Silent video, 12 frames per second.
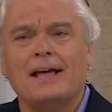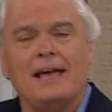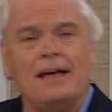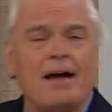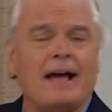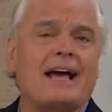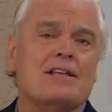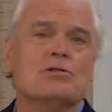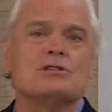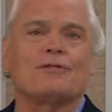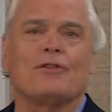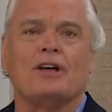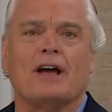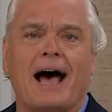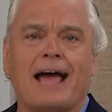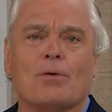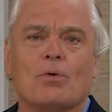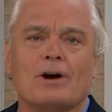Here, I got news for you.
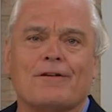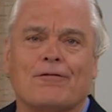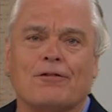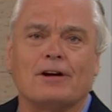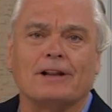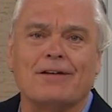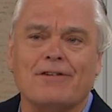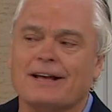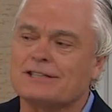I work for a living.